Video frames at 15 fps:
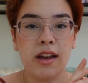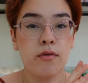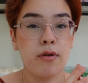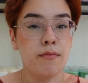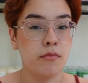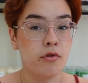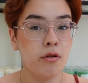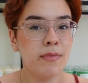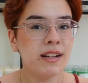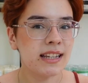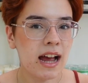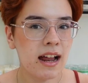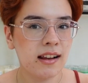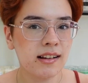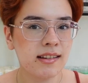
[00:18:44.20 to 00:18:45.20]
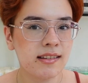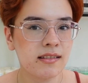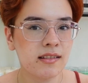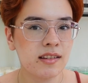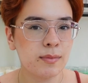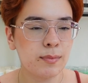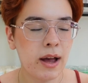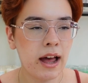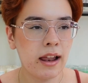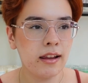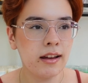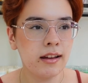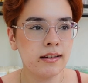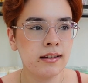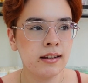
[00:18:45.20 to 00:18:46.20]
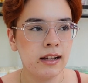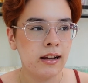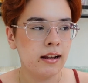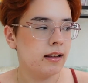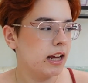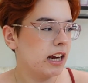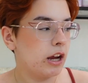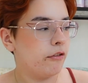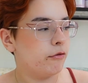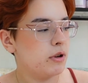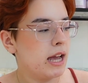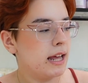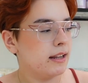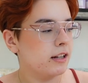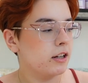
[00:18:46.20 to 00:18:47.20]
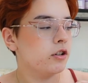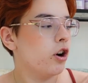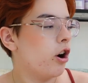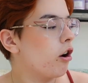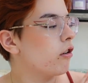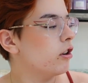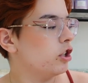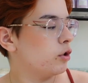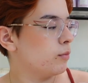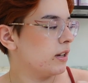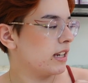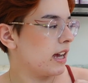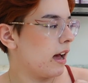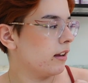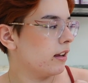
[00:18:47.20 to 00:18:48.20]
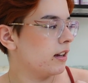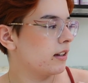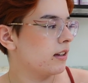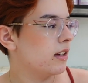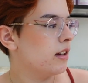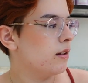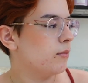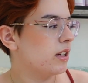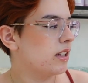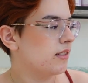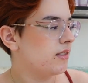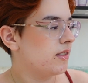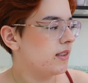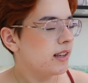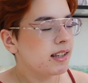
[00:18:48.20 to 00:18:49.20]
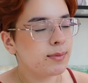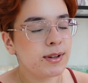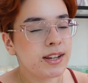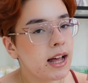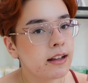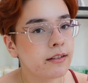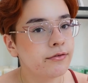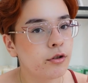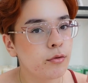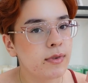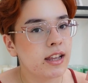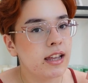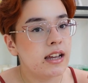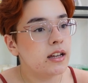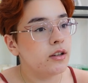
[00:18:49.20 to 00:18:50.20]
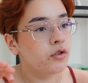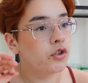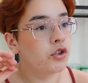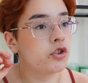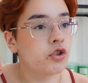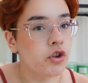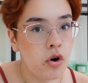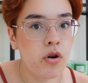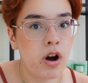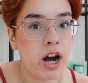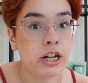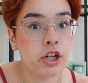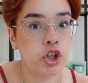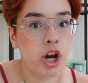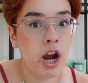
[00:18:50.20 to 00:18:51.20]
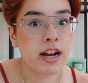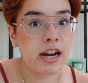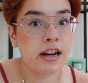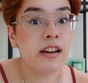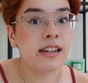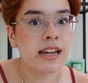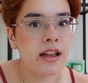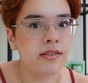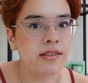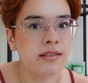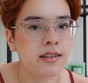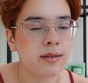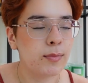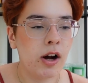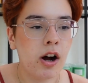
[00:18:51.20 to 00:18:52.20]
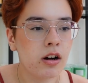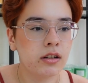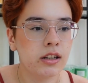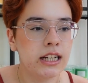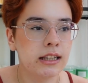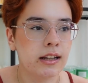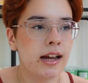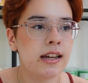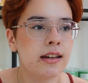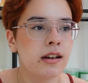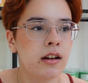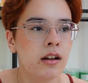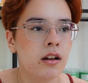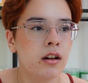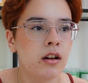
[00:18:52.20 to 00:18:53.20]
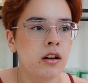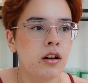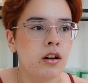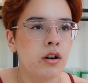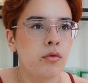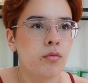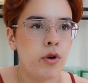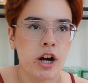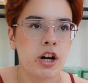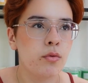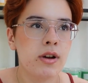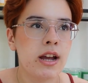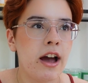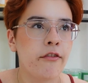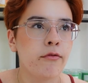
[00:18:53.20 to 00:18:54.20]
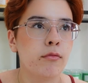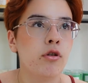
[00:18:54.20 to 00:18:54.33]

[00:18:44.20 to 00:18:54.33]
there were more metallics in this palette, like if we had like an orange metallic, because this metallic formula is so high shine and intense and sparkly, like, why don't we have